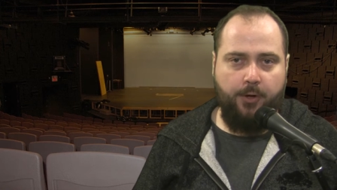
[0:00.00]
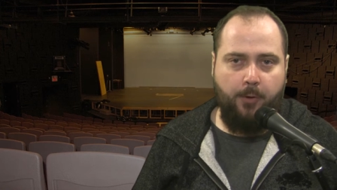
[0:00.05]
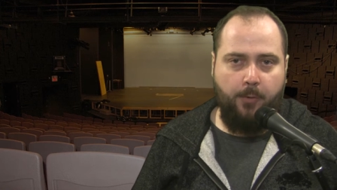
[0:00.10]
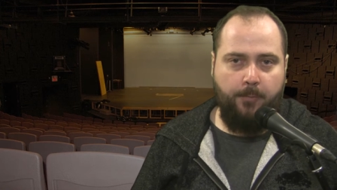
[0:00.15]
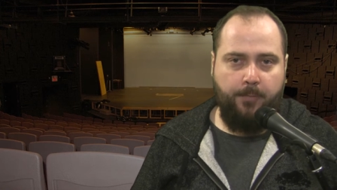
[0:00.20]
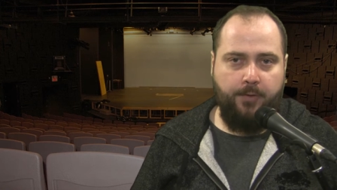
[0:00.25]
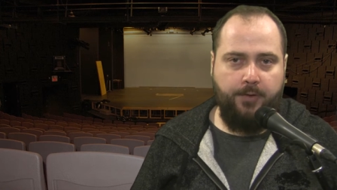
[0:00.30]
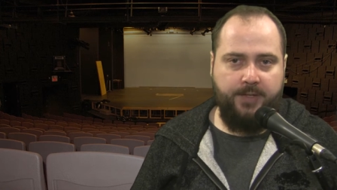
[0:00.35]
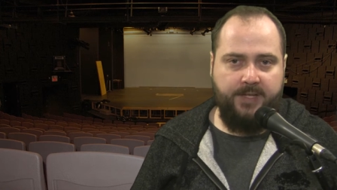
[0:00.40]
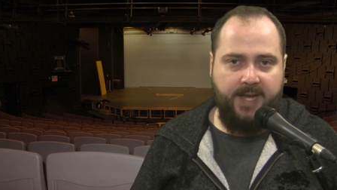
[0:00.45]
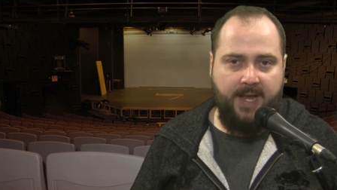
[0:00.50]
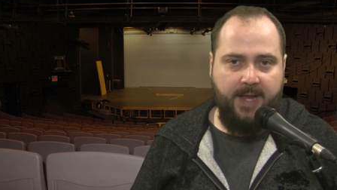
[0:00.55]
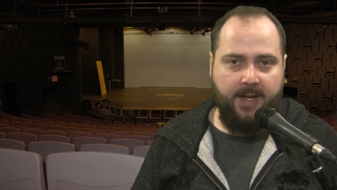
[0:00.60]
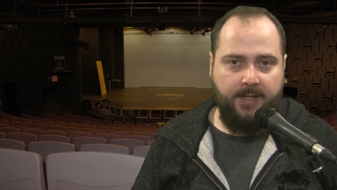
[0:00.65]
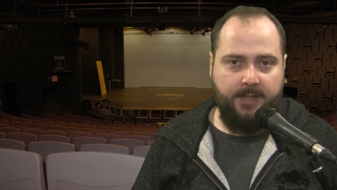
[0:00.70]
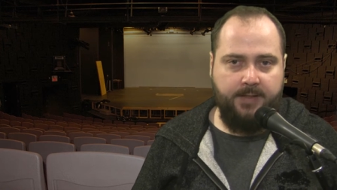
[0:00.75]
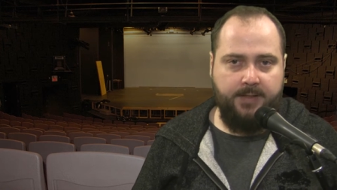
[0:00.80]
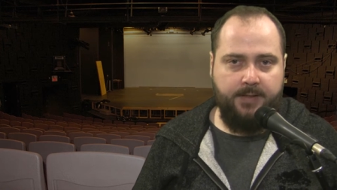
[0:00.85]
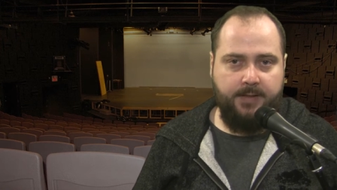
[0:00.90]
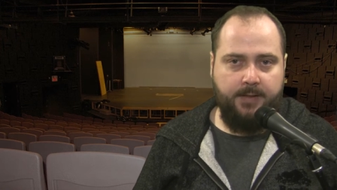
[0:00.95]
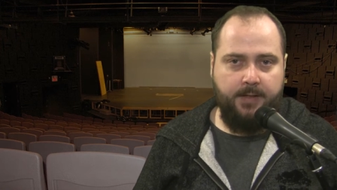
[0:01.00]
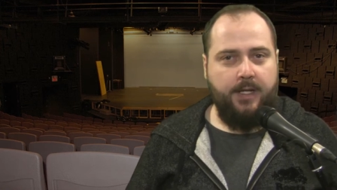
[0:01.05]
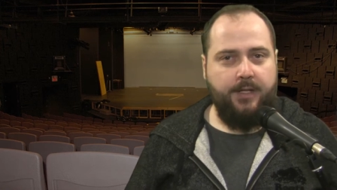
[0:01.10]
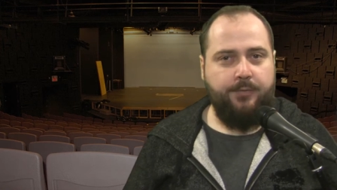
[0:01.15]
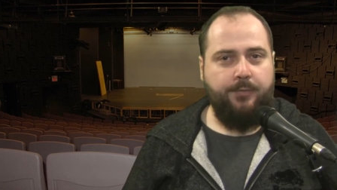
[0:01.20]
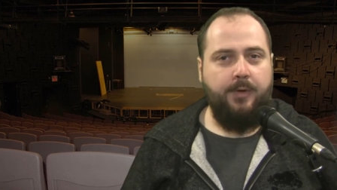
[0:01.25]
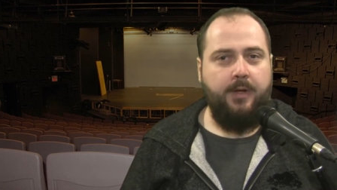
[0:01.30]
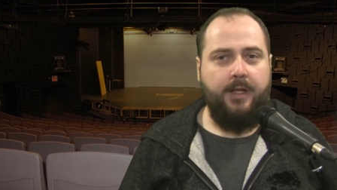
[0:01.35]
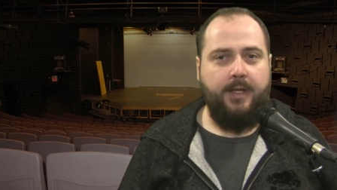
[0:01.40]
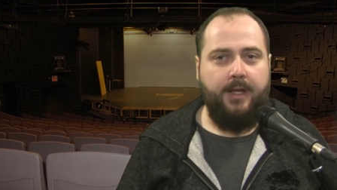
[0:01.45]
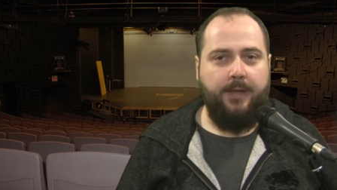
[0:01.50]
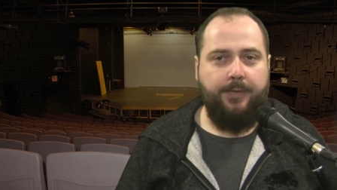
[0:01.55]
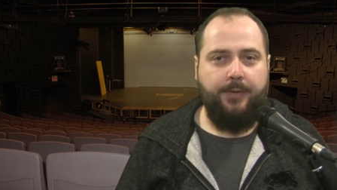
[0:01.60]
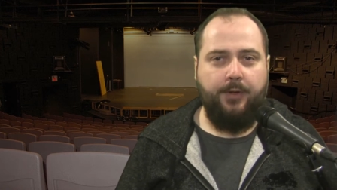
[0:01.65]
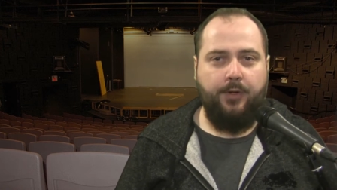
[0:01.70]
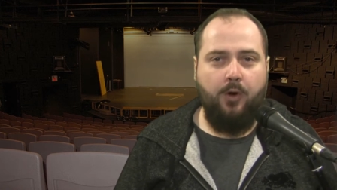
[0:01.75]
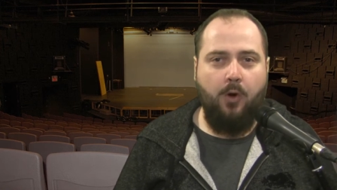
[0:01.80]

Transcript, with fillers: over text is really at the